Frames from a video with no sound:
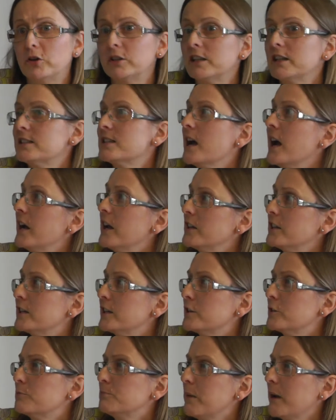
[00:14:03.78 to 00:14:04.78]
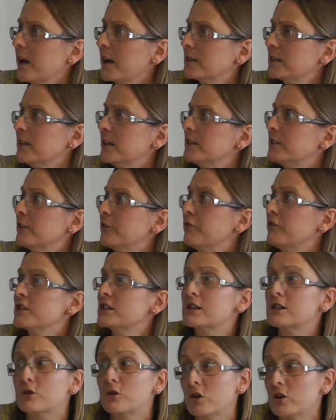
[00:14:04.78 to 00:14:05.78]
were not as high as expected, the
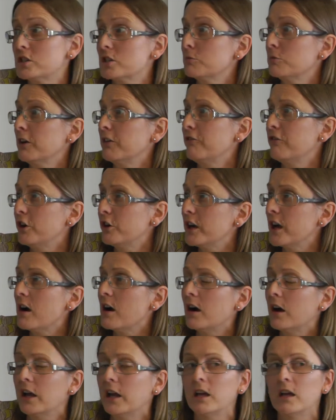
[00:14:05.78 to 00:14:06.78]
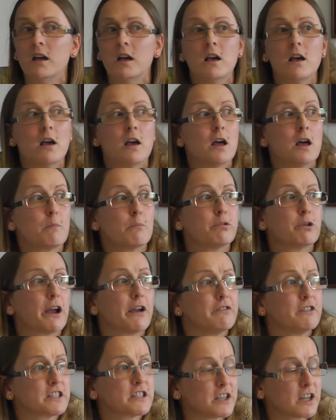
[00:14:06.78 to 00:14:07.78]
fiscal costs were very high,
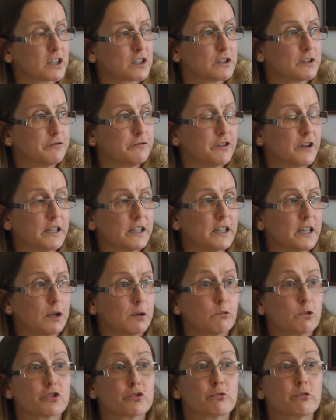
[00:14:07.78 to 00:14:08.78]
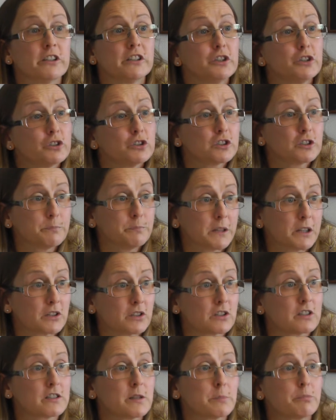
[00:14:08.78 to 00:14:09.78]
private sector funding was reduced
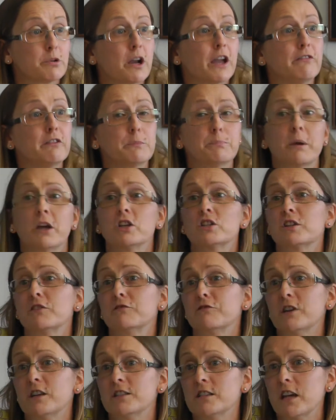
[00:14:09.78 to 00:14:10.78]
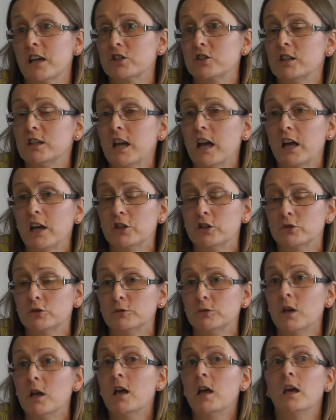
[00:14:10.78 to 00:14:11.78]
because the private pension funds actually had
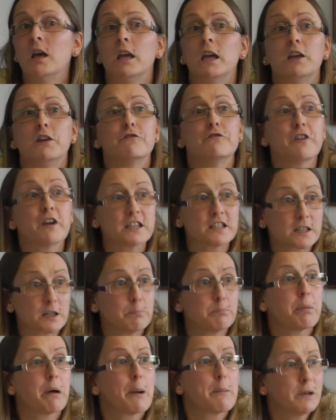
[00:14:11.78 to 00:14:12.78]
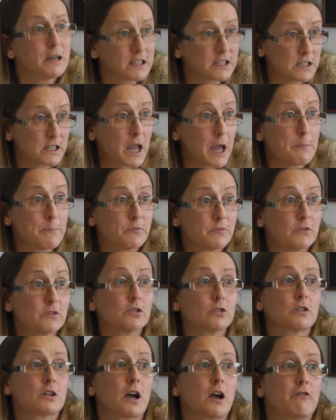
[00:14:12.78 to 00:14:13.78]
to invest in public debt
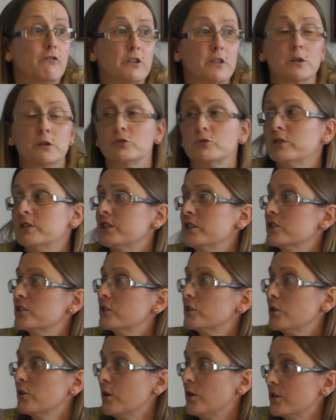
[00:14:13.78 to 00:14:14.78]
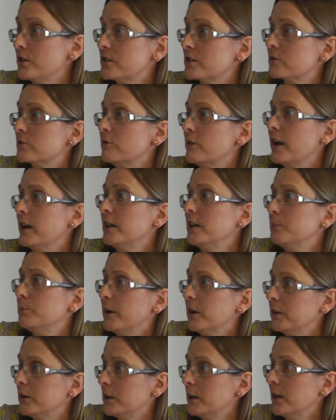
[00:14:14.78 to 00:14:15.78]
to cover the transition costs
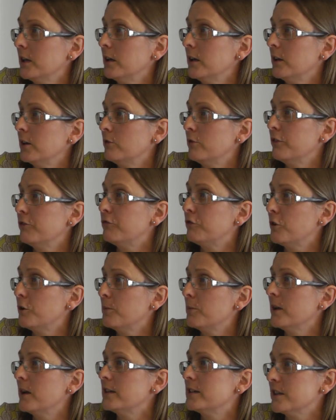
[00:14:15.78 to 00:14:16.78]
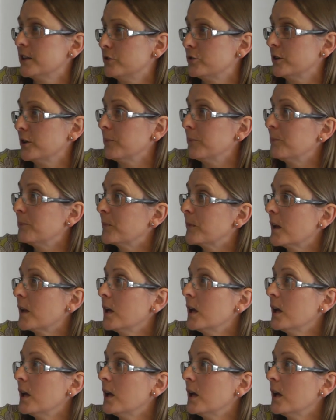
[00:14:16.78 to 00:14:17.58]
created by the reform, etc.